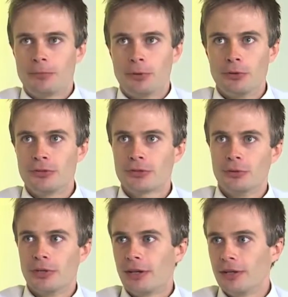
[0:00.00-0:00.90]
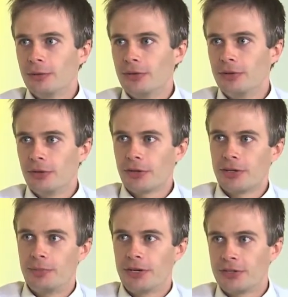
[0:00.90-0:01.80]
old school Hollywood, looking
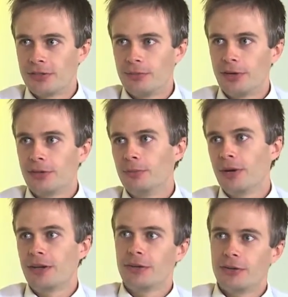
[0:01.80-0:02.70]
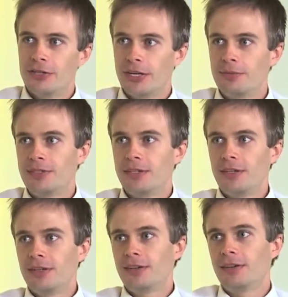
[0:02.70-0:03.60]
at pictures of Marlon Brando and James
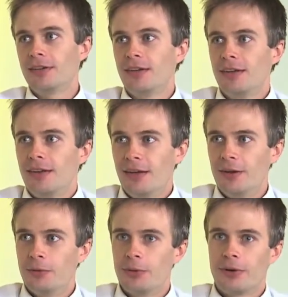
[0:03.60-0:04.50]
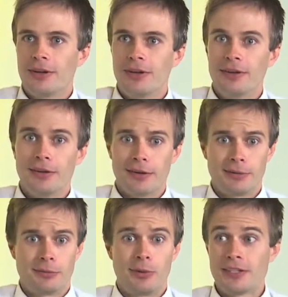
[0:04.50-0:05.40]
Dean and
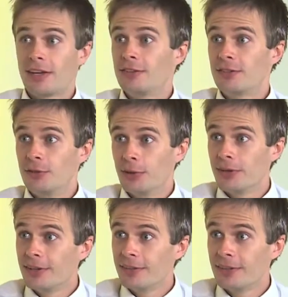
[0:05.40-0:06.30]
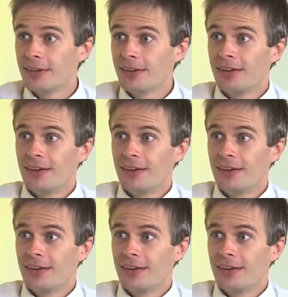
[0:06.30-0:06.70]
West Side Story even.